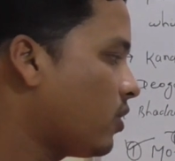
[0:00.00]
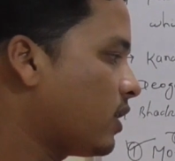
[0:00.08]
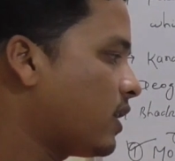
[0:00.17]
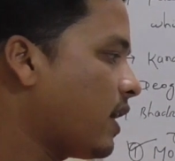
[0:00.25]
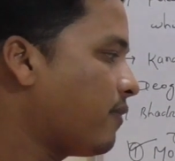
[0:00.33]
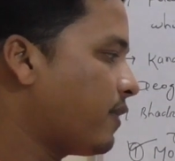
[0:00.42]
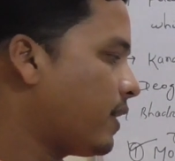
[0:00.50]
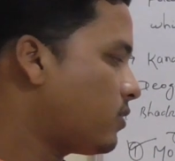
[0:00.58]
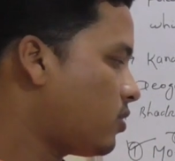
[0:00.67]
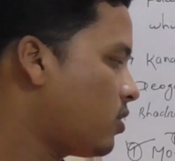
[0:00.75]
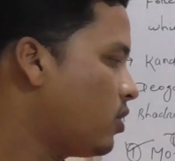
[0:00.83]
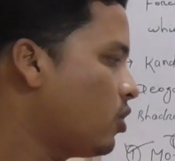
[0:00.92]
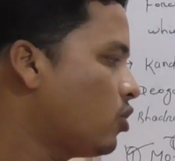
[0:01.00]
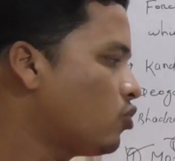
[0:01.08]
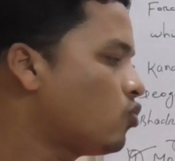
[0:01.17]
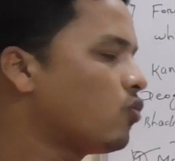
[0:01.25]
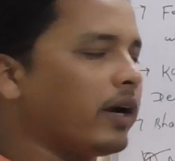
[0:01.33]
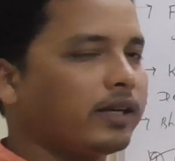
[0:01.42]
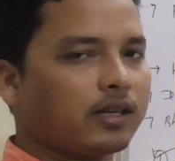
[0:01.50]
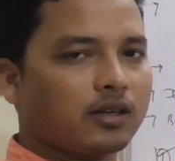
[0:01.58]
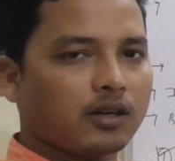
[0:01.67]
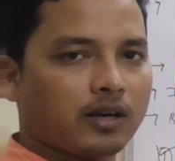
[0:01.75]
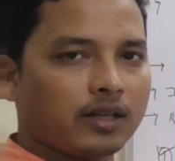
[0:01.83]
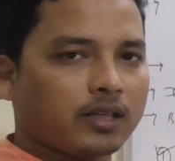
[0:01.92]
on an average
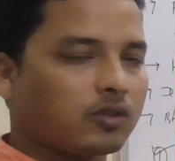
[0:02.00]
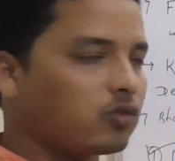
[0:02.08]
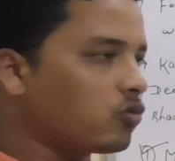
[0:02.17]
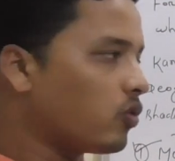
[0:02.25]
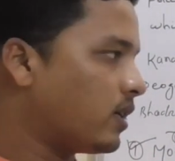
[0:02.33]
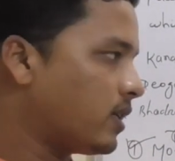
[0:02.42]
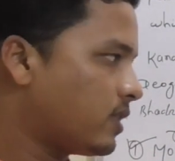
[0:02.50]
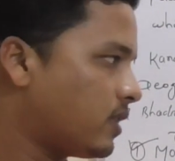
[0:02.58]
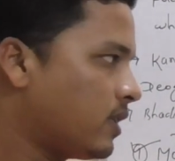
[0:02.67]
200 or 100 to 200.